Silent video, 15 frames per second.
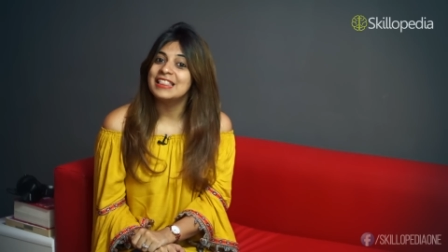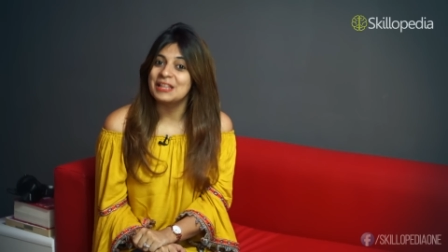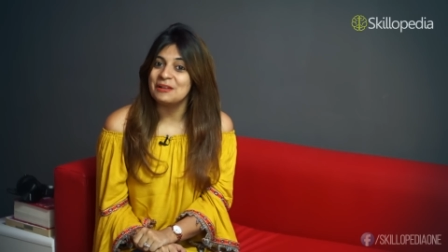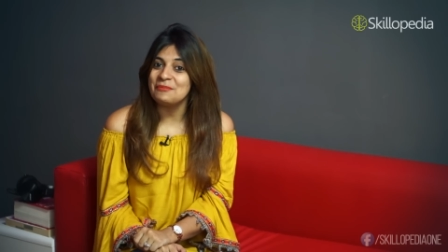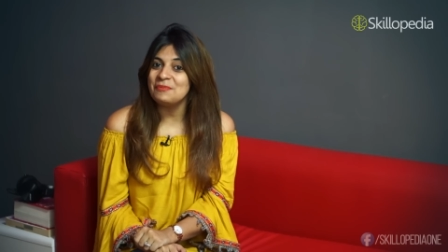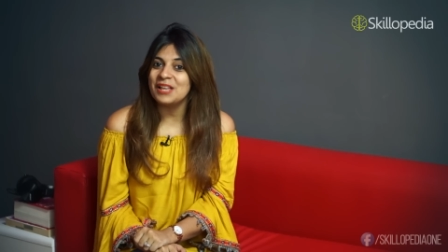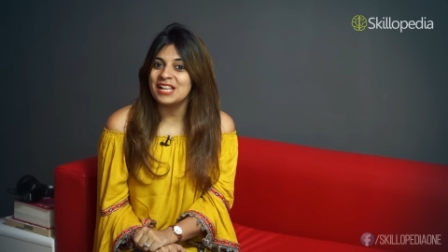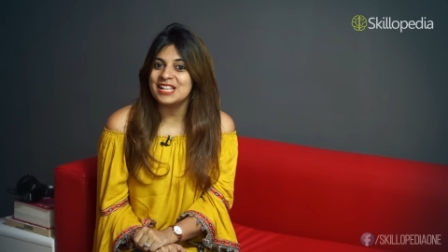
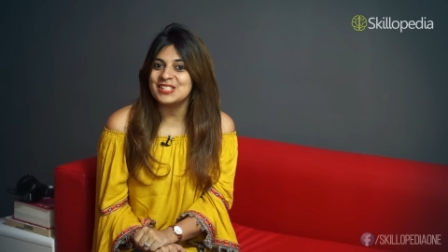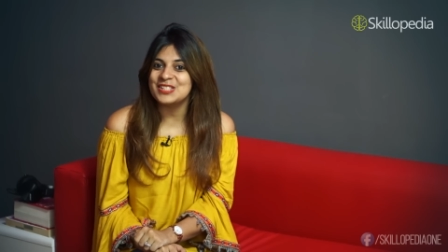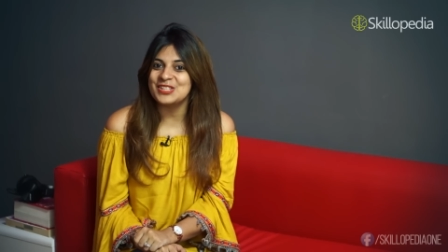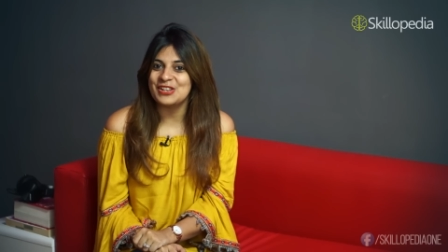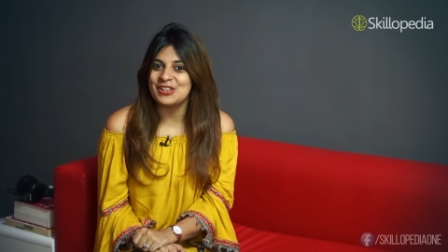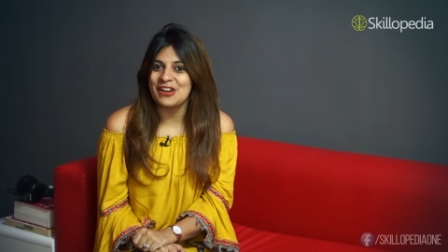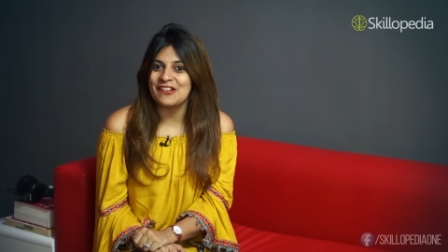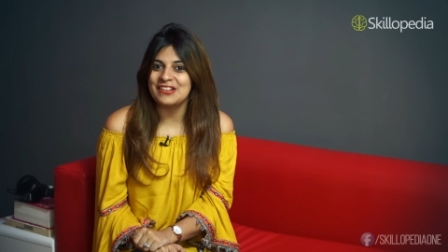the place
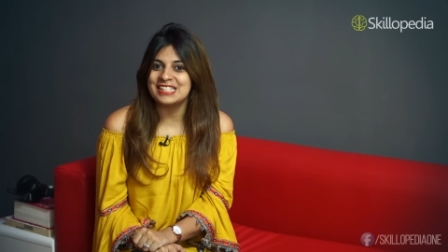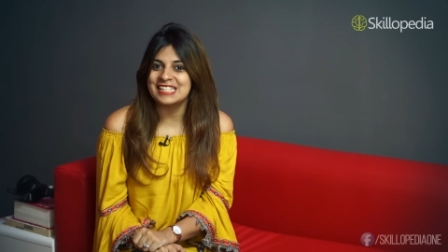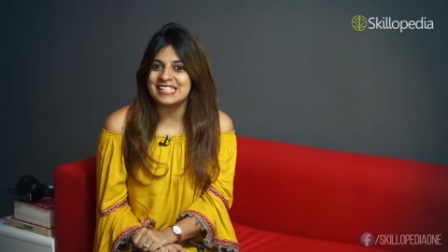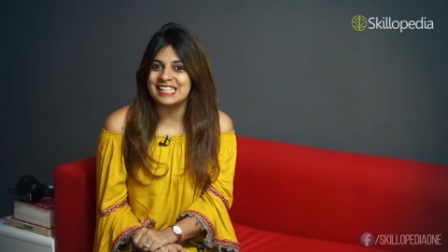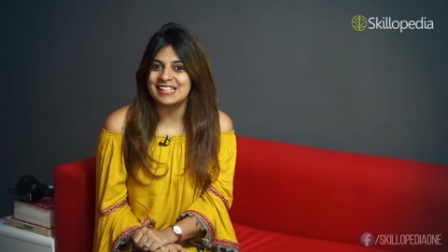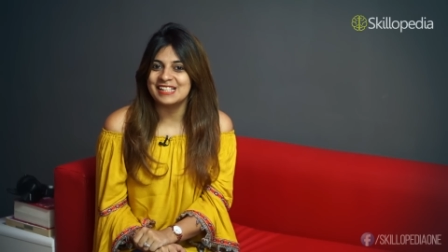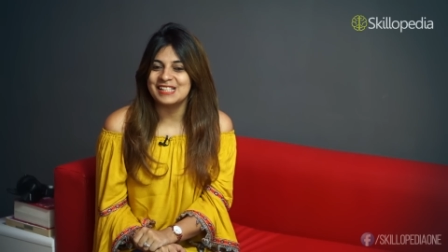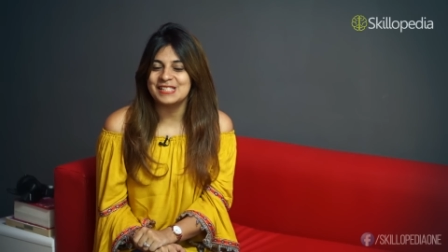to learn
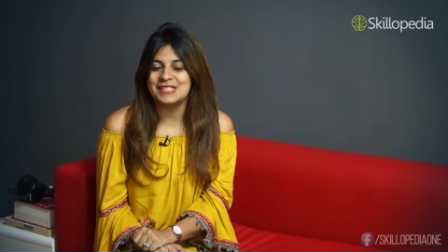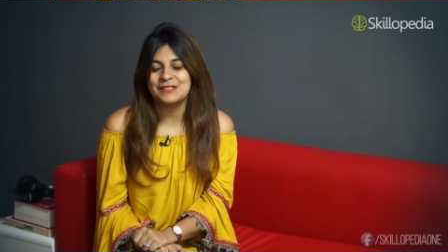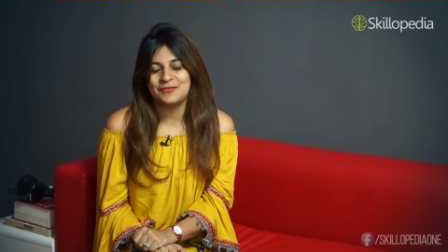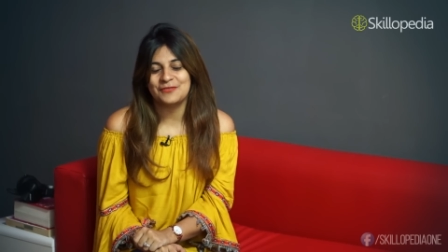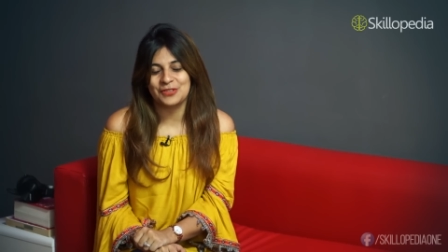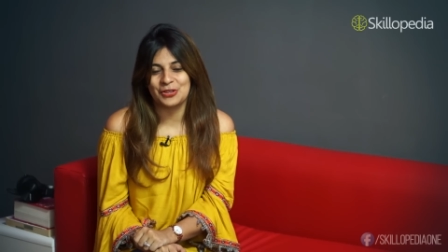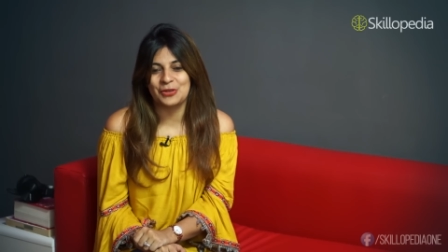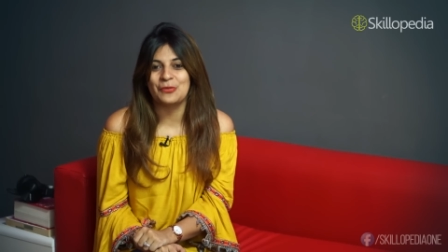skills
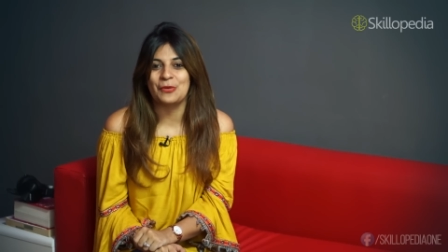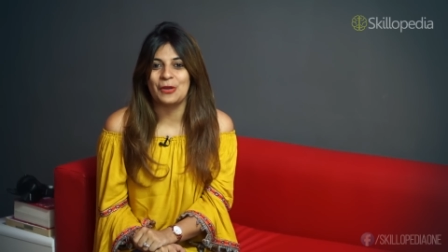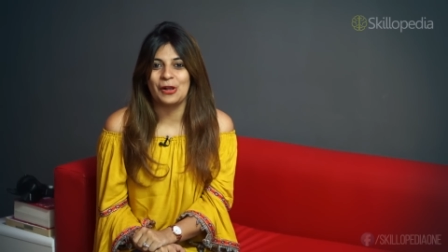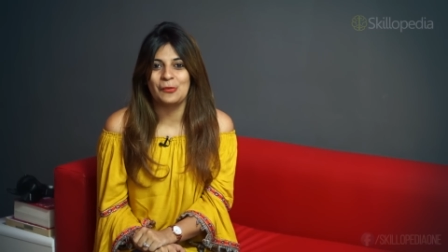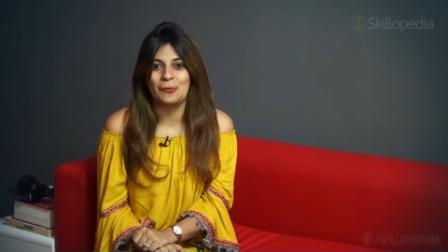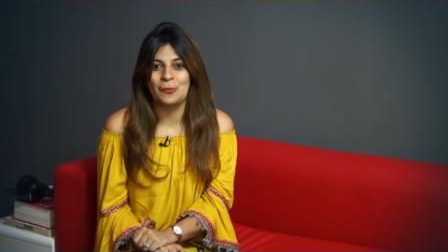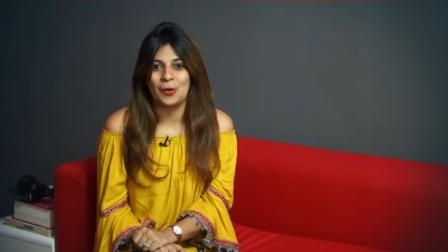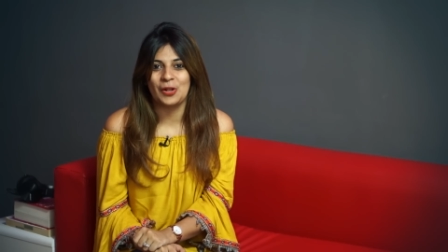for the
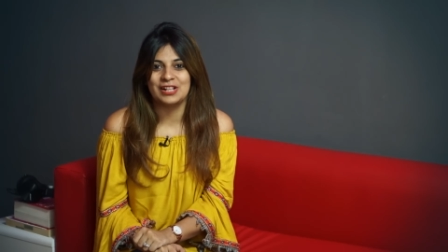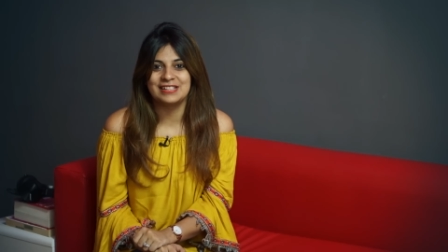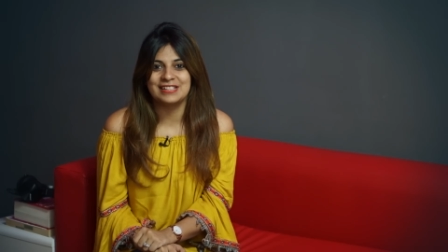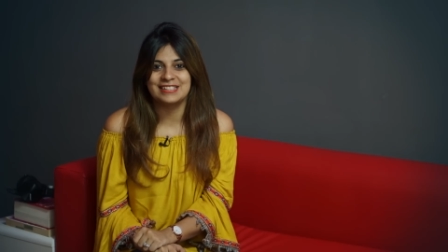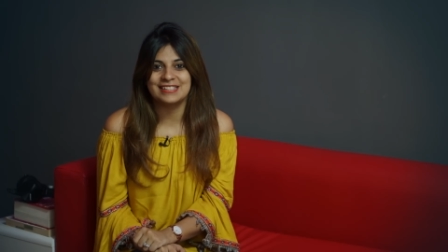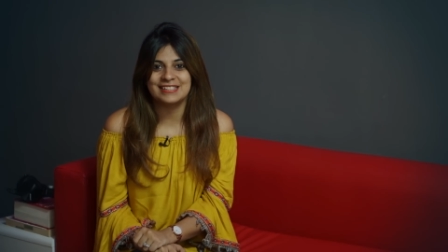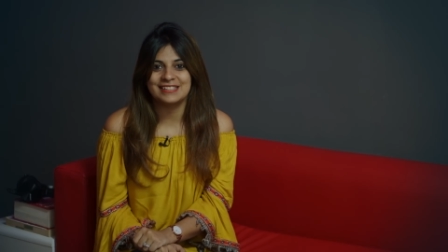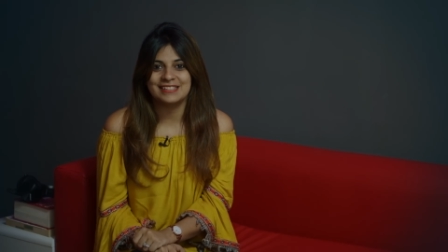real
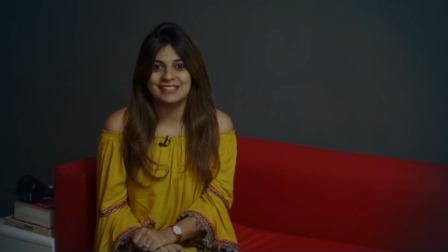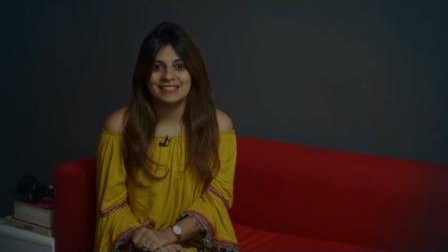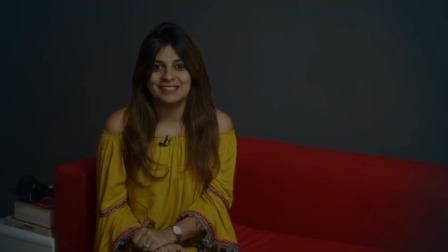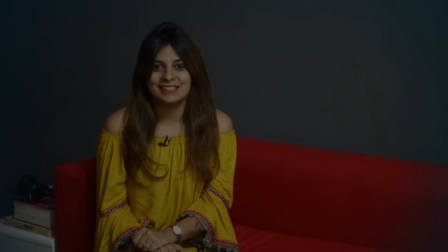world.